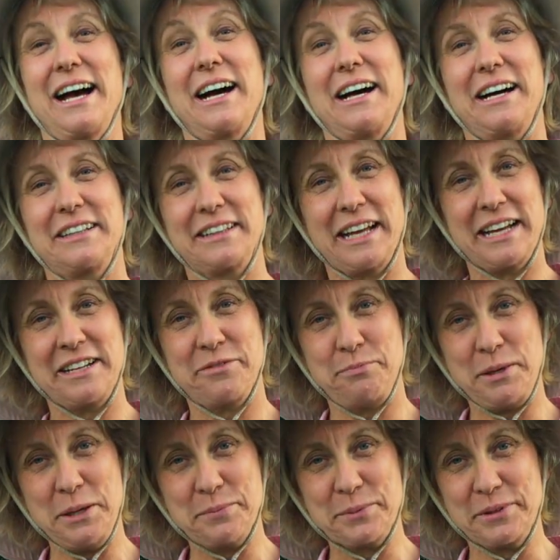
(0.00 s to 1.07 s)
A lot of
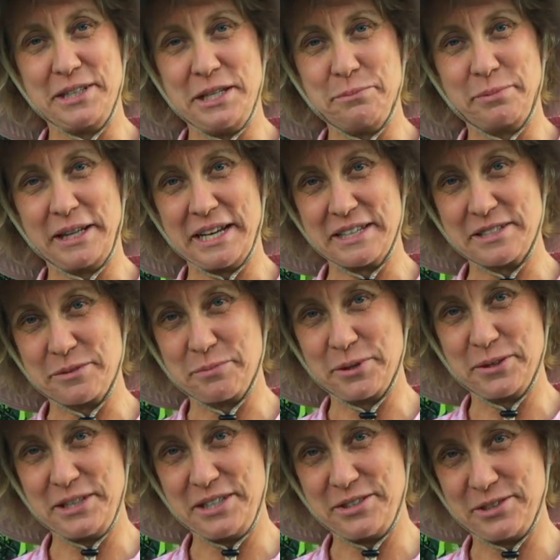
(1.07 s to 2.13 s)
people eat black
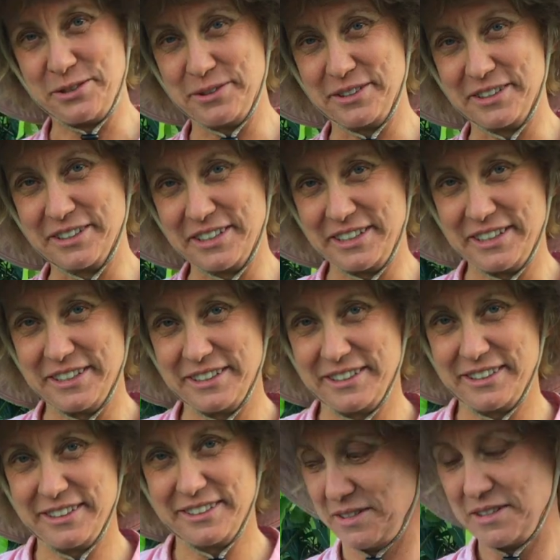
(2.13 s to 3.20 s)
sapote too early.
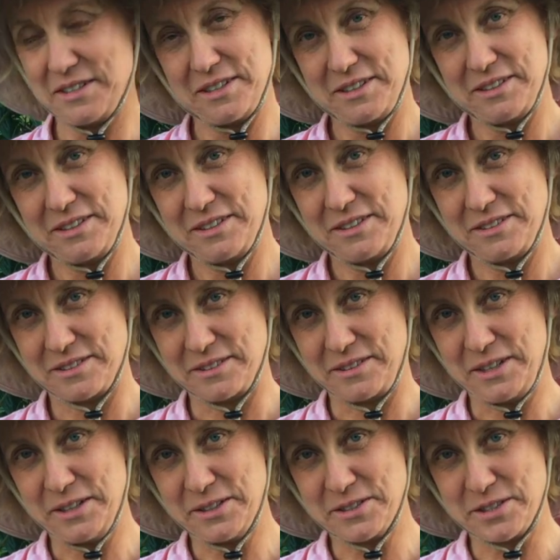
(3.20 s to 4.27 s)
So
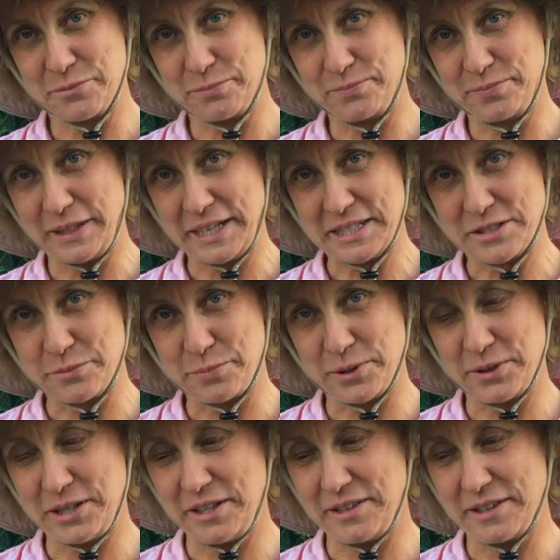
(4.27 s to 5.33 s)
here's a black
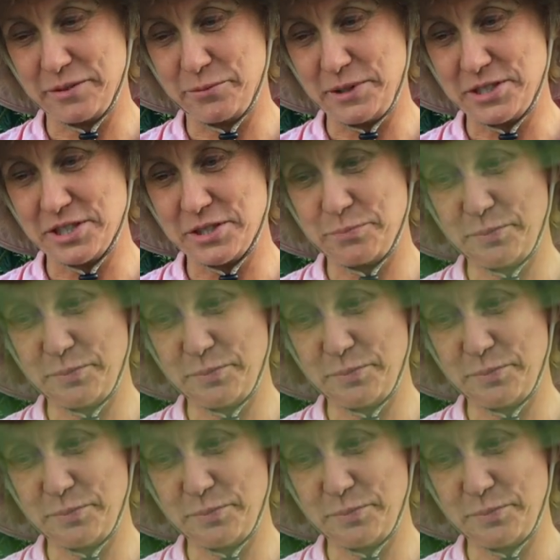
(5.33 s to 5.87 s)
sapote that we just